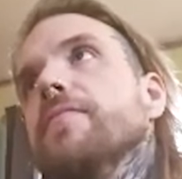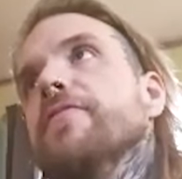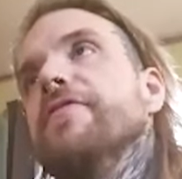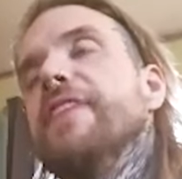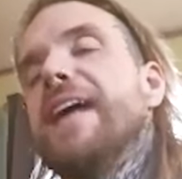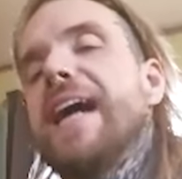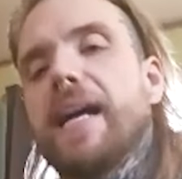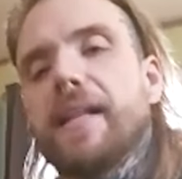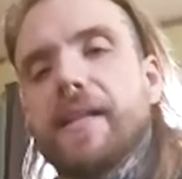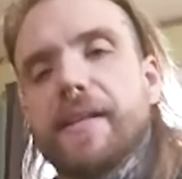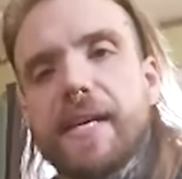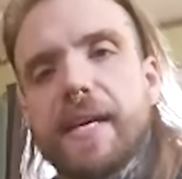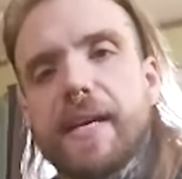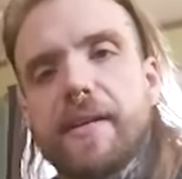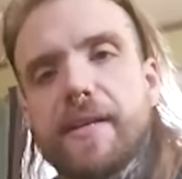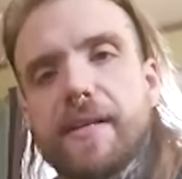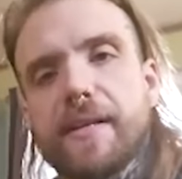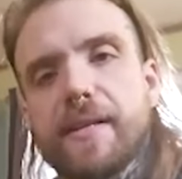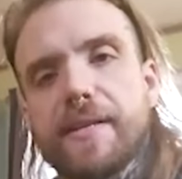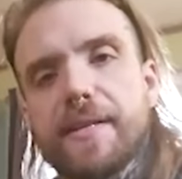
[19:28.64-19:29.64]

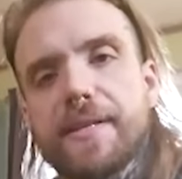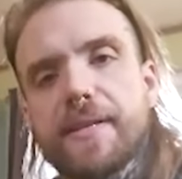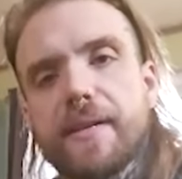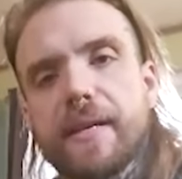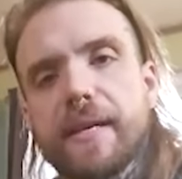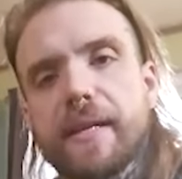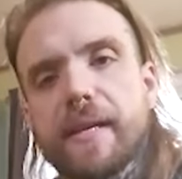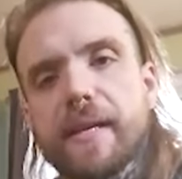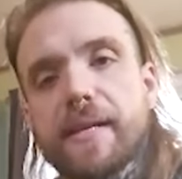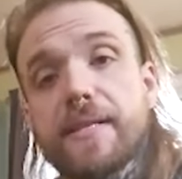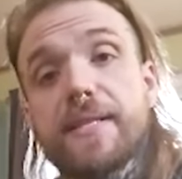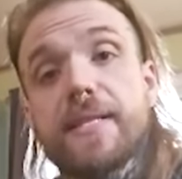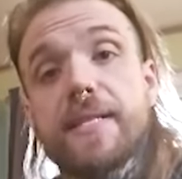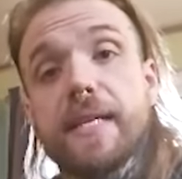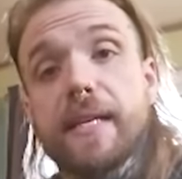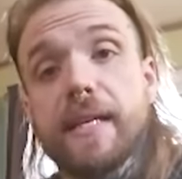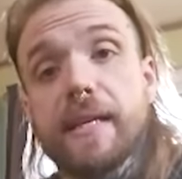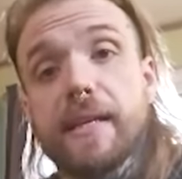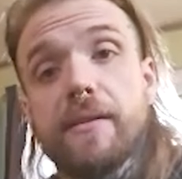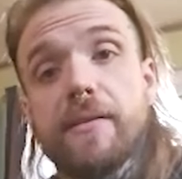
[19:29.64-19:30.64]
validated and like
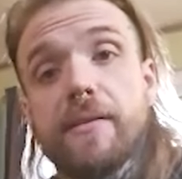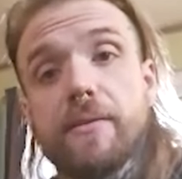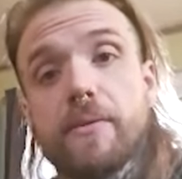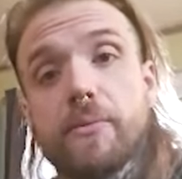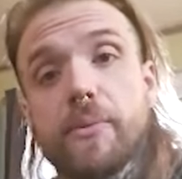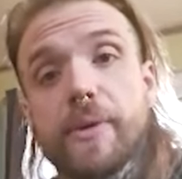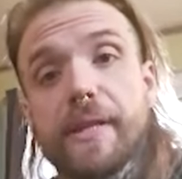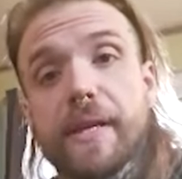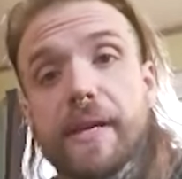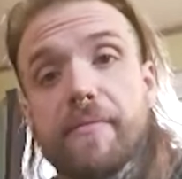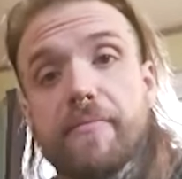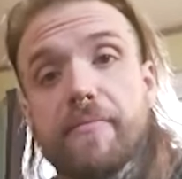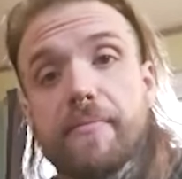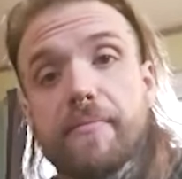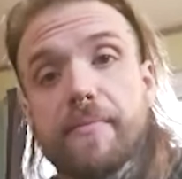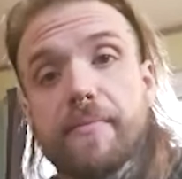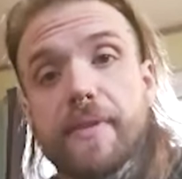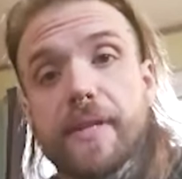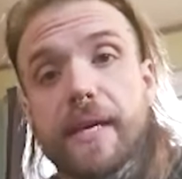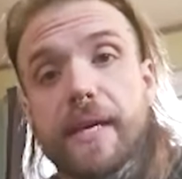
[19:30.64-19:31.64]
seen when they
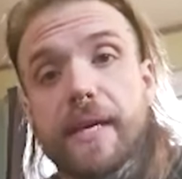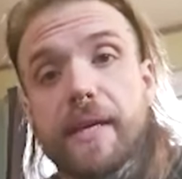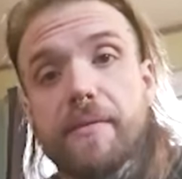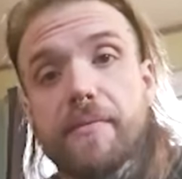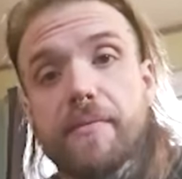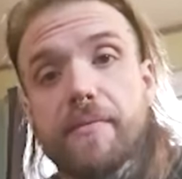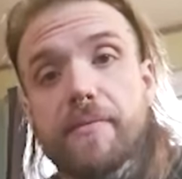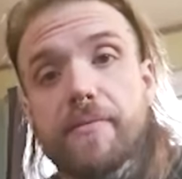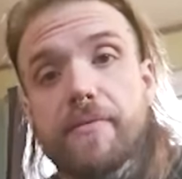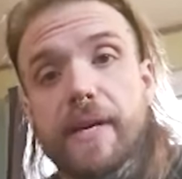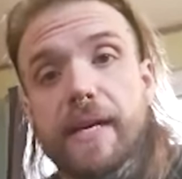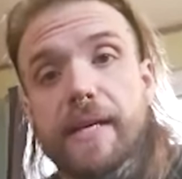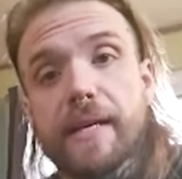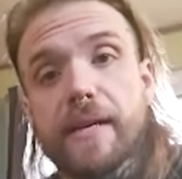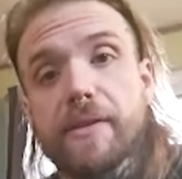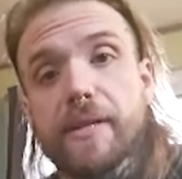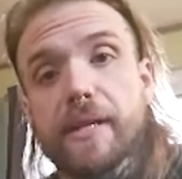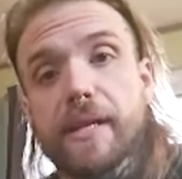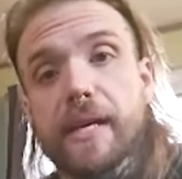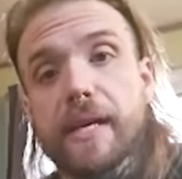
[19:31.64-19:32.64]
find
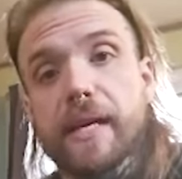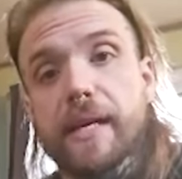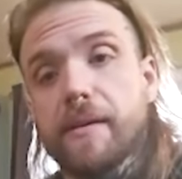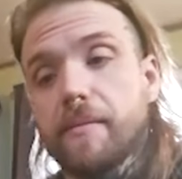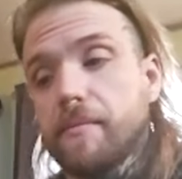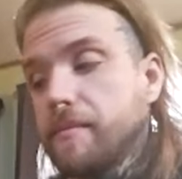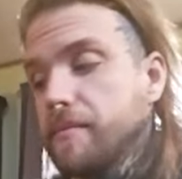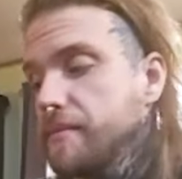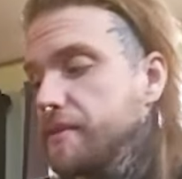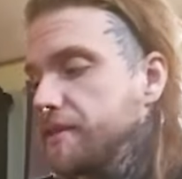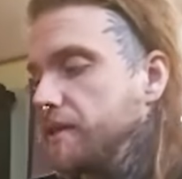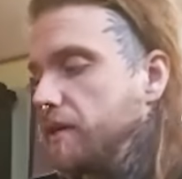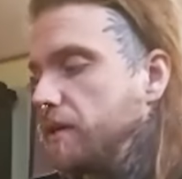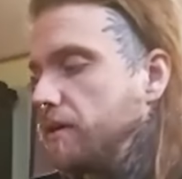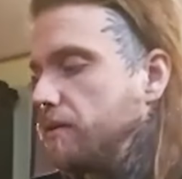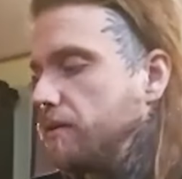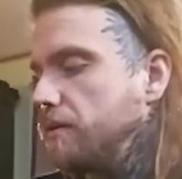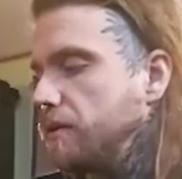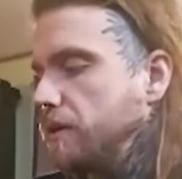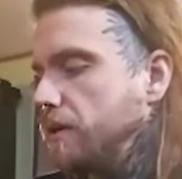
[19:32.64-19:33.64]
out that I am.
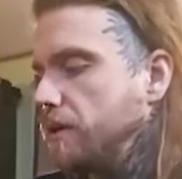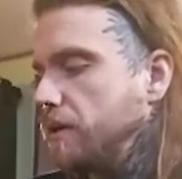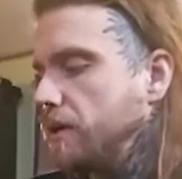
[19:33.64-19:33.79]
So